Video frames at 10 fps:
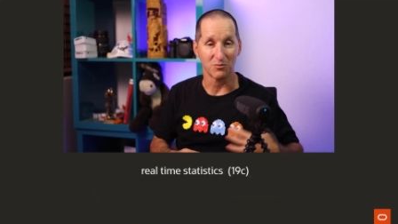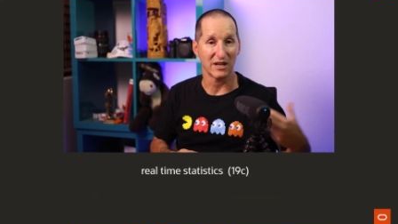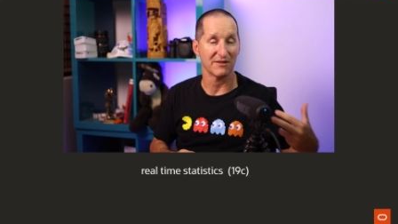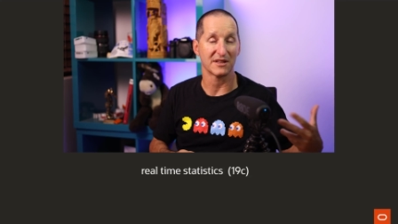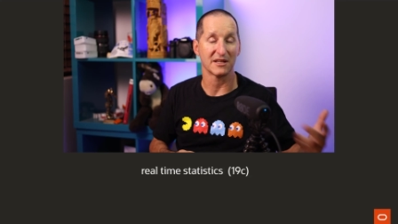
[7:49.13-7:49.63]
we
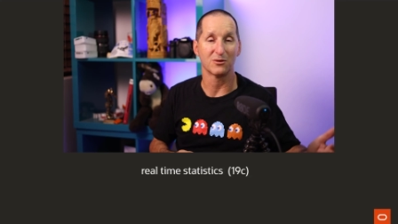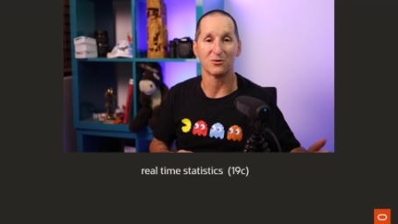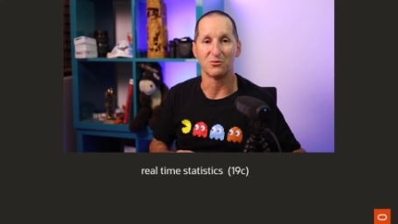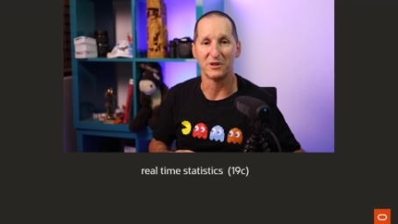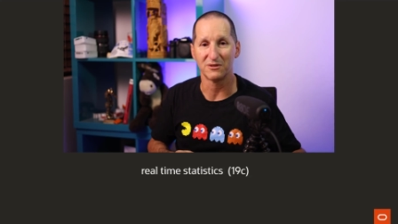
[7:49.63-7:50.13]
have a thing
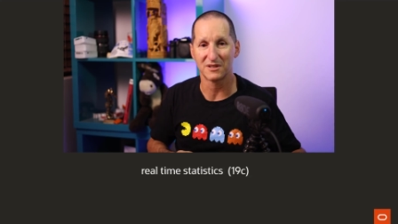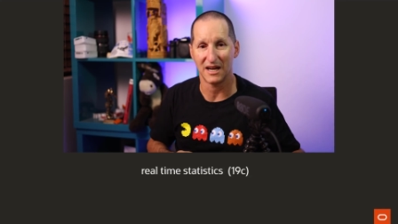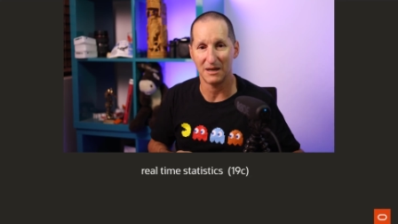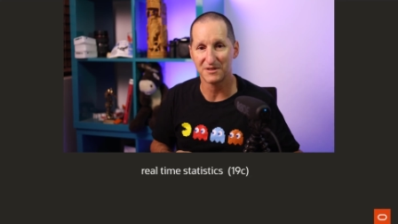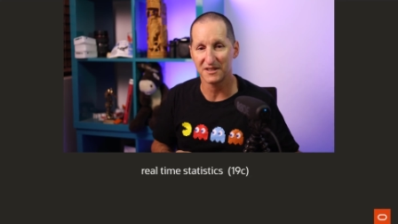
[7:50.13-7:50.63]
called
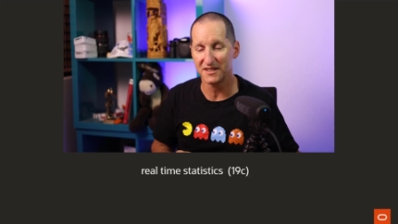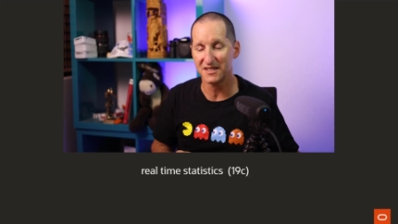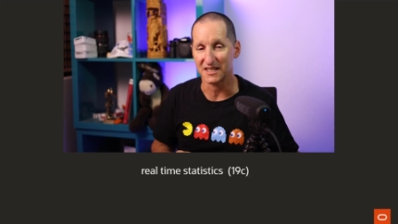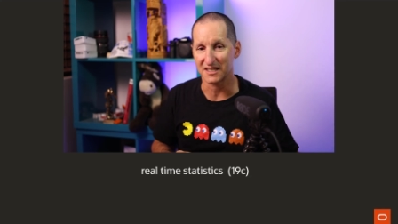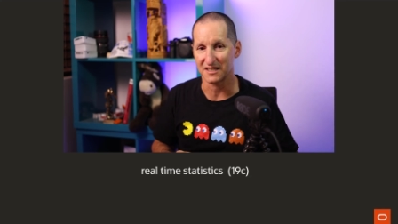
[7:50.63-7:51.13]
real-time
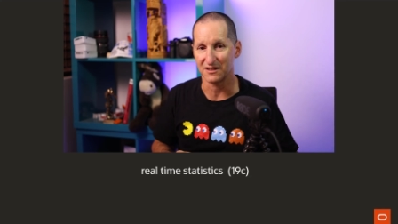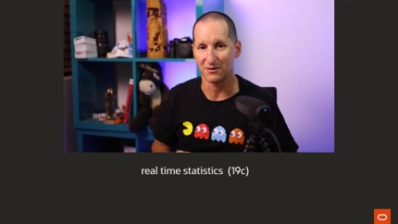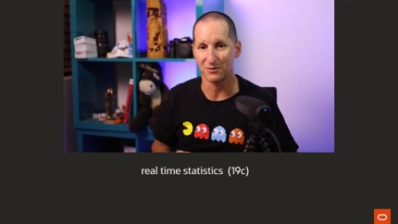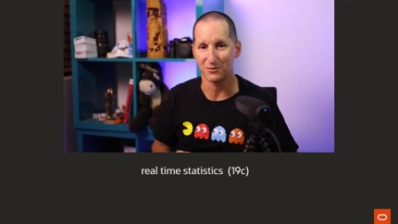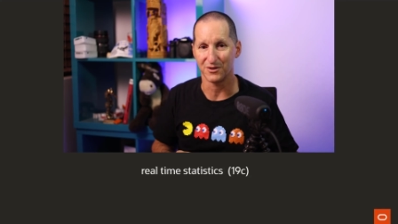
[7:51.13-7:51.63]
statistics in
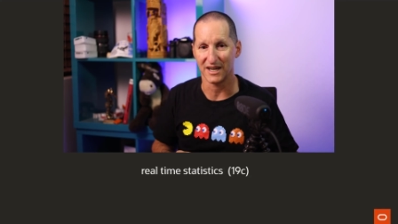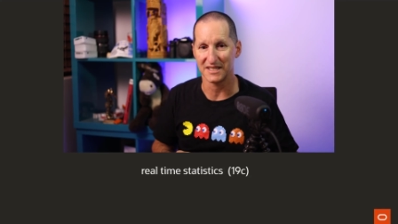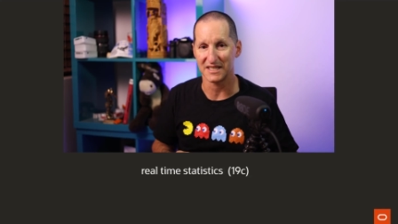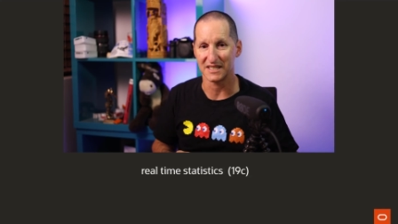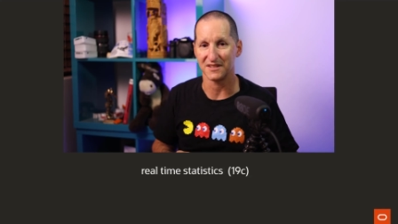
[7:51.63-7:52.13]
Oracle
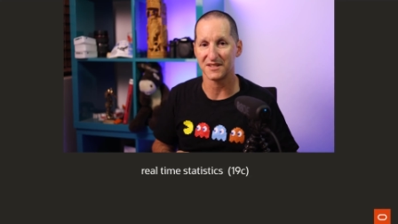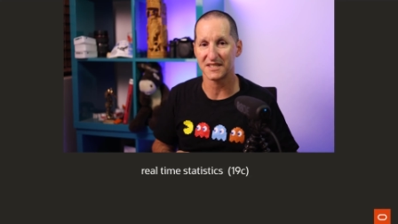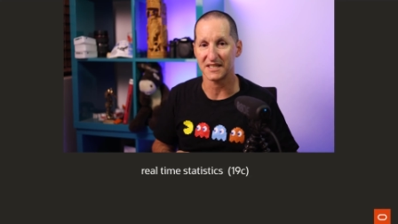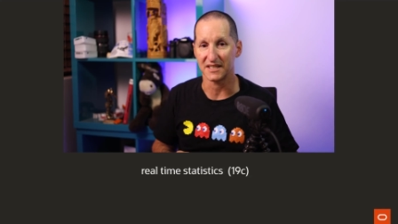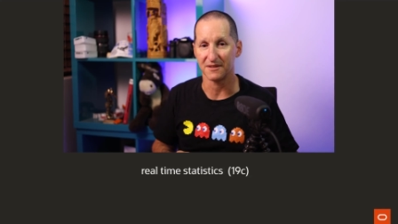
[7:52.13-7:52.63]

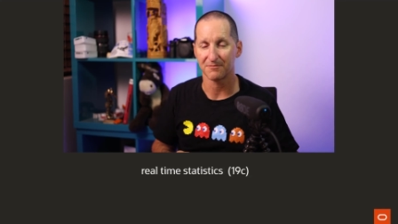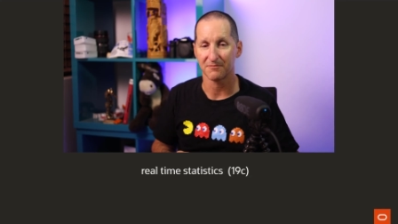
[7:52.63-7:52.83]
19c.